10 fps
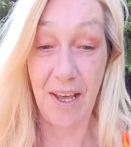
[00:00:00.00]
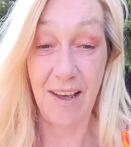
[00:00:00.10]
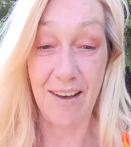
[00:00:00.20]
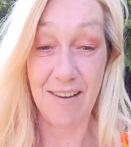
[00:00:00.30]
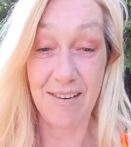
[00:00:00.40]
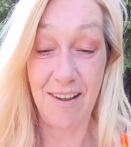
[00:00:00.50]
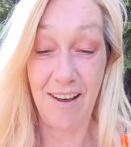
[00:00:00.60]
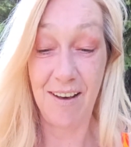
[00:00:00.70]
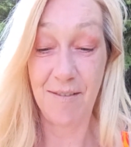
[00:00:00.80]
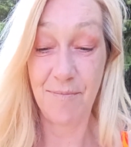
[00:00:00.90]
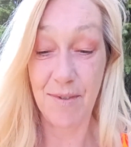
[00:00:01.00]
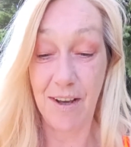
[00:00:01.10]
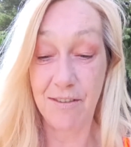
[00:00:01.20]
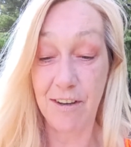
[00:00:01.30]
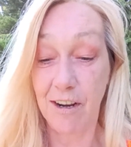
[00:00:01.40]
And yeah,
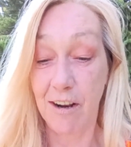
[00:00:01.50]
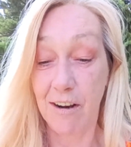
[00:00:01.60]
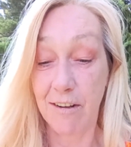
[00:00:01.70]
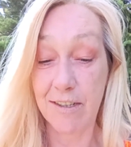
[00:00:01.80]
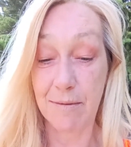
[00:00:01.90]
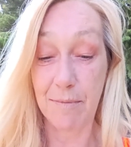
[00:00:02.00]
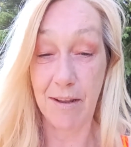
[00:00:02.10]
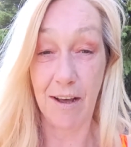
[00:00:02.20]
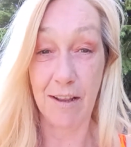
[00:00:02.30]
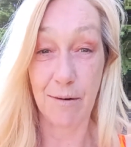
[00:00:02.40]
I shared it on some of the other